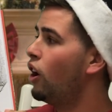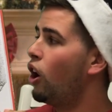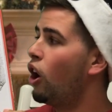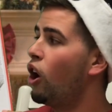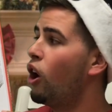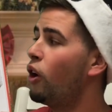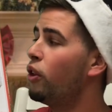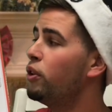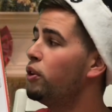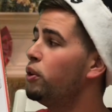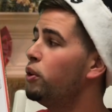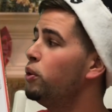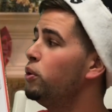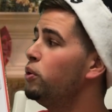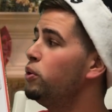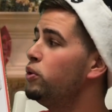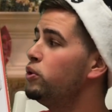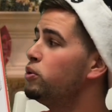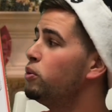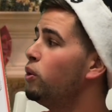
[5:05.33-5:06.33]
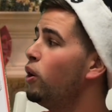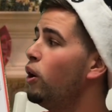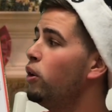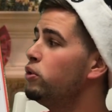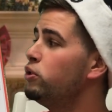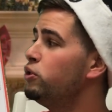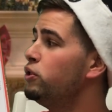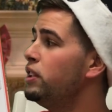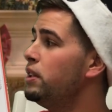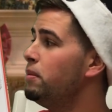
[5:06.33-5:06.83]
All the Whos were all
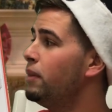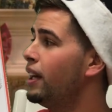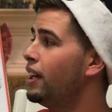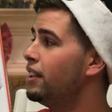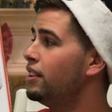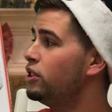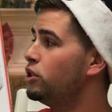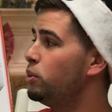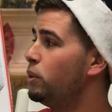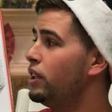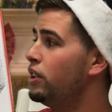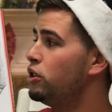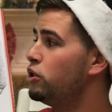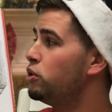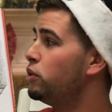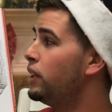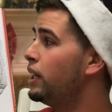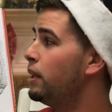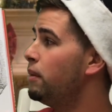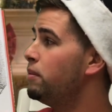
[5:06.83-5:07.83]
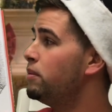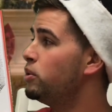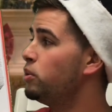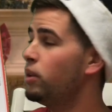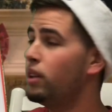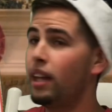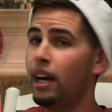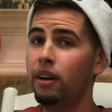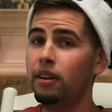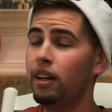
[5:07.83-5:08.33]
dreaming sweet dreams
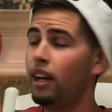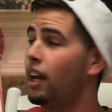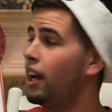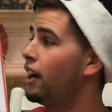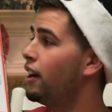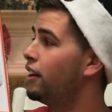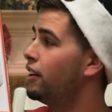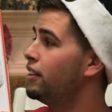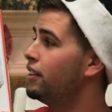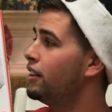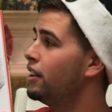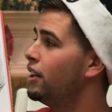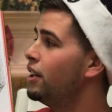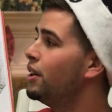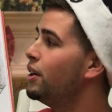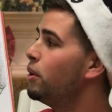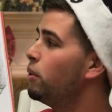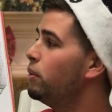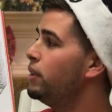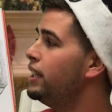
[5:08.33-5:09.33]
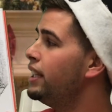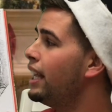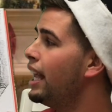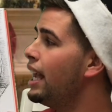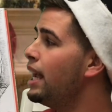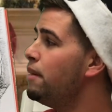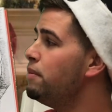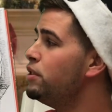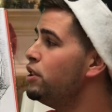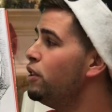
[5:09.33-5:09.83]
without care. When he
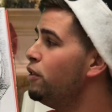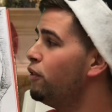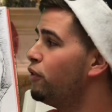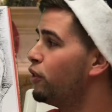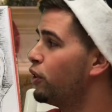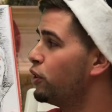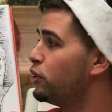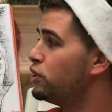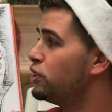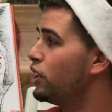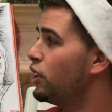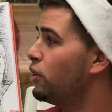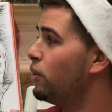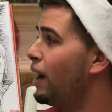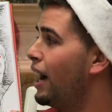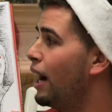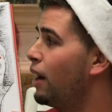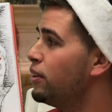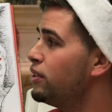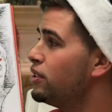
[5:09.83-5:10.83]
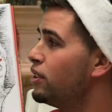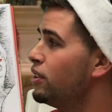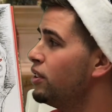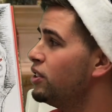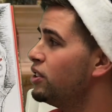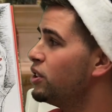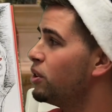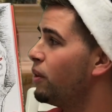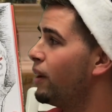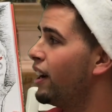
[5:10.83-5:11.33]
came to the first little house on the
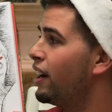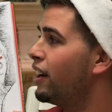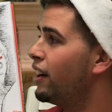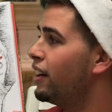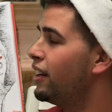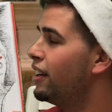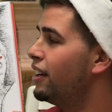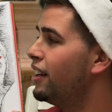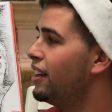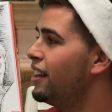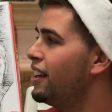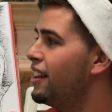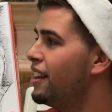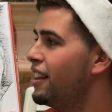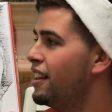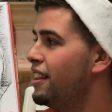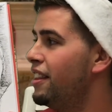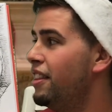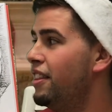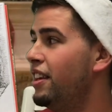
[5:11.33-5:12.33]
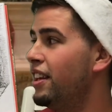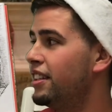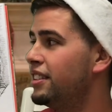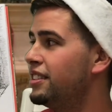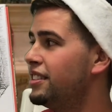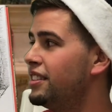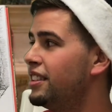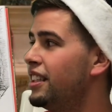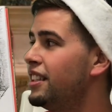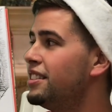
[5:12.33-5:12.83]
square,
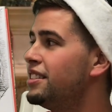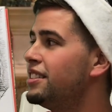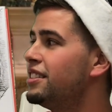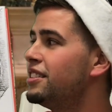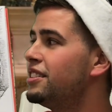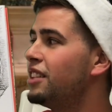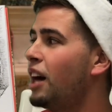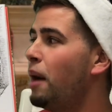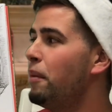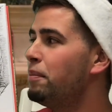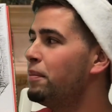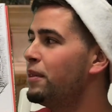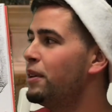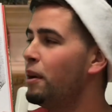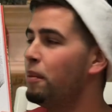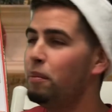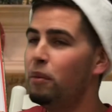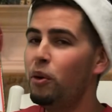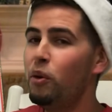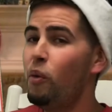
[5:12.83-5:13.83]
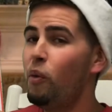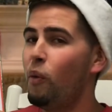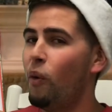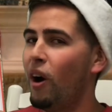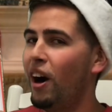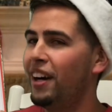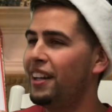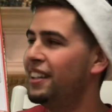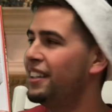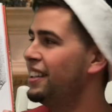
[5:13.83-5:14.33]
"This is stop number
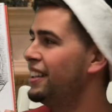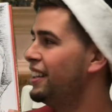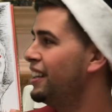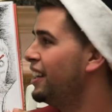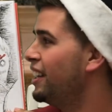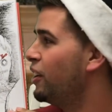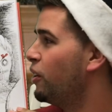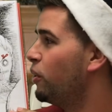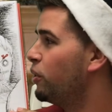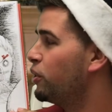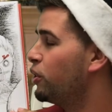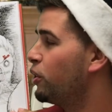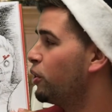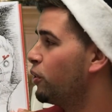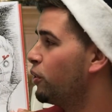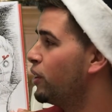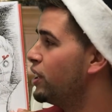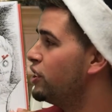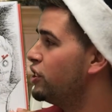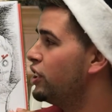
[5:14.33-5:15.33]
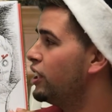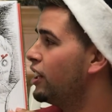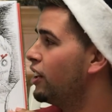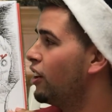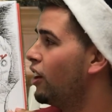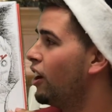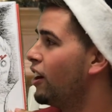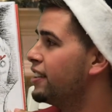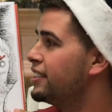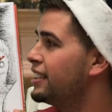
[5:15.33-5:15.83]
1, the old Grinchy
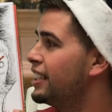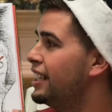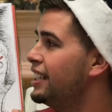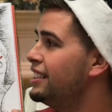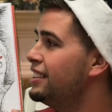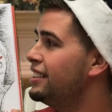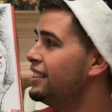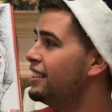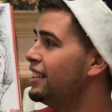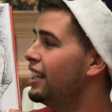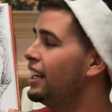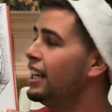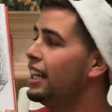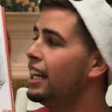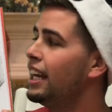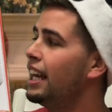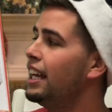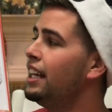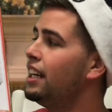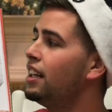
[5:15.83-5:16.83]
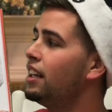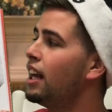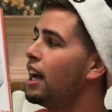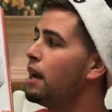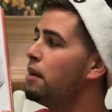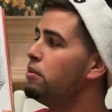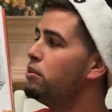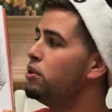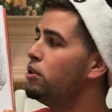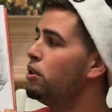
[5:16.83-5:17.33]
Claus hissed, and he
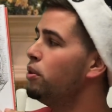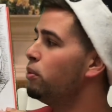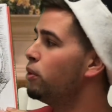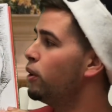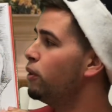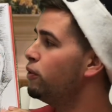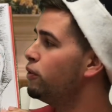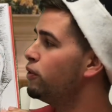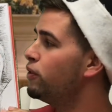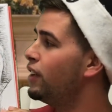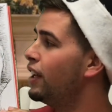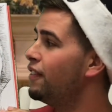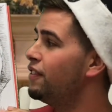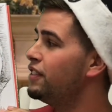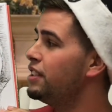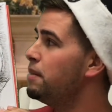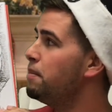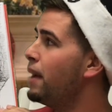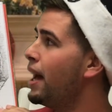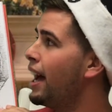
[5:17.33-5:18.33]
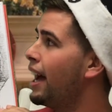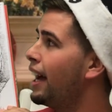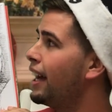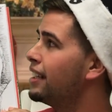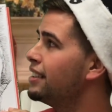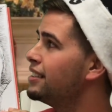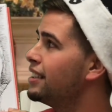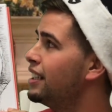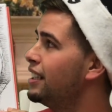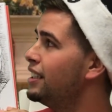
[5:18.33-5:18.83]
climbed to the roof, empty
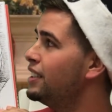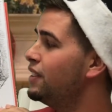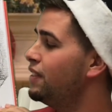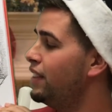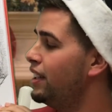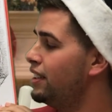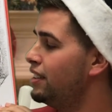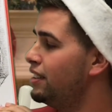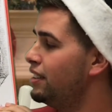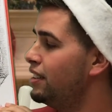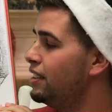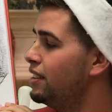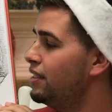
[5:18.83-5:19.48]
bags in his fist.